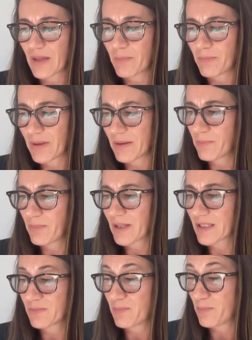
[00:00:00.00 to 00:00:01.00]

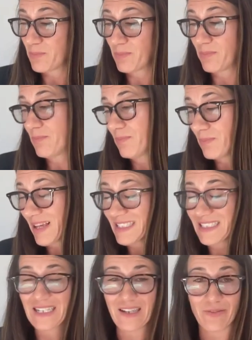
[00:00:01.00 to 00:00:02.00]
because
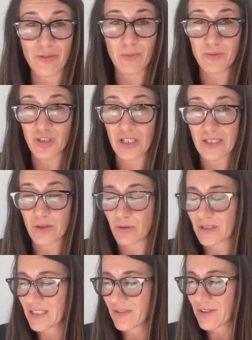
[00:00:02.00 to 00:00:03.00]
basically the jigsaw
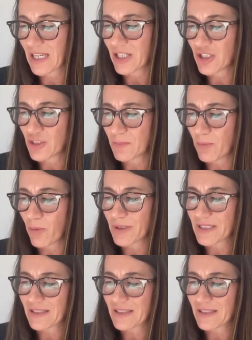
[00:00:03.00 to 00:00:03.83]
identification point.